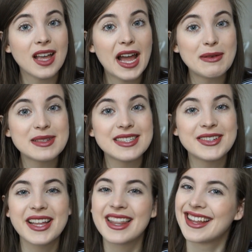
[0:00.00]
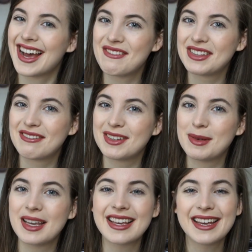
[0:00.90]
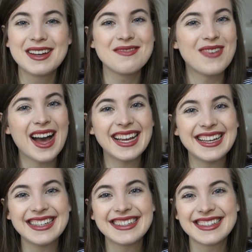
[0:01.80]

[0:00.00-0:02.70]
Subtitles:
I will see you then. Have a lovely week. Bye!